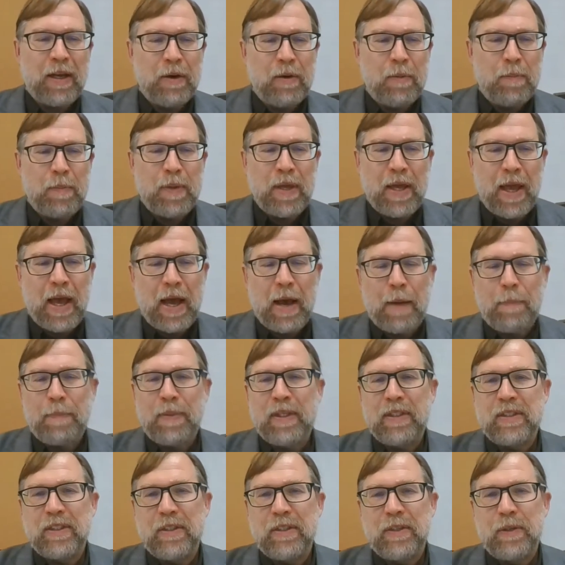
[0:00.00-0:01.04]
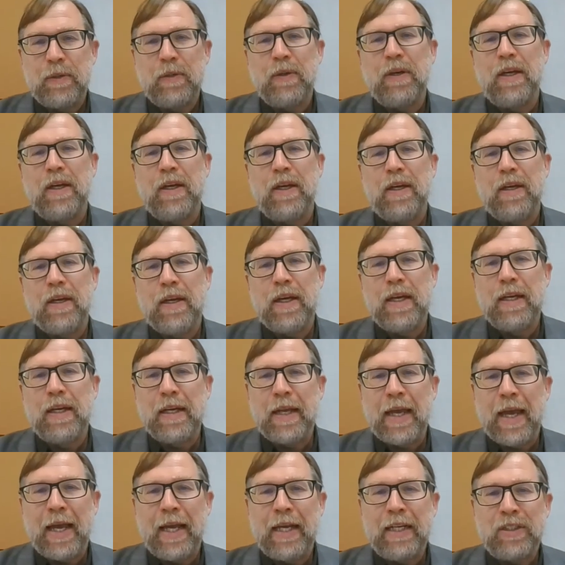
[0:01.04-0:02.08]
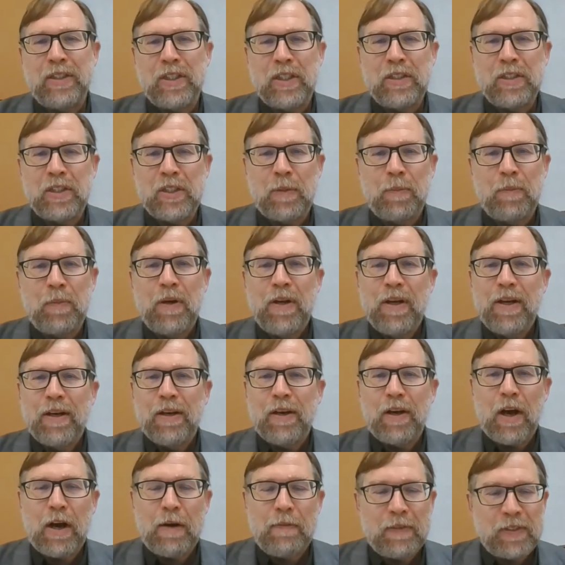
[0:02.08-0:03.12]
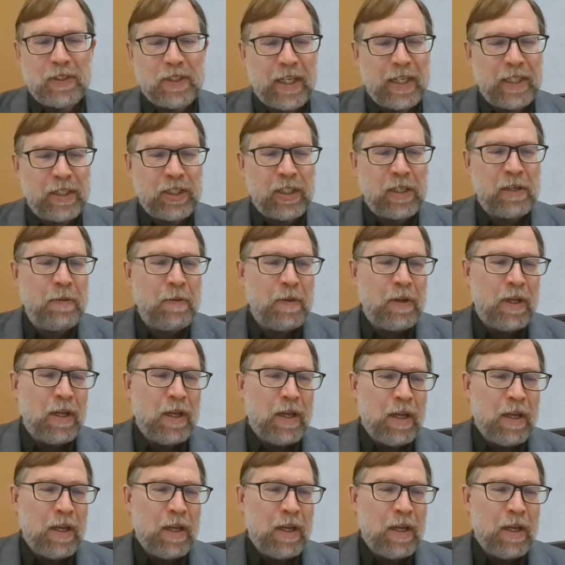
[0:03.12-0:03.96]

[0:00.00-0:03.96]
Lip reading: I would be happy to engage in some conversation.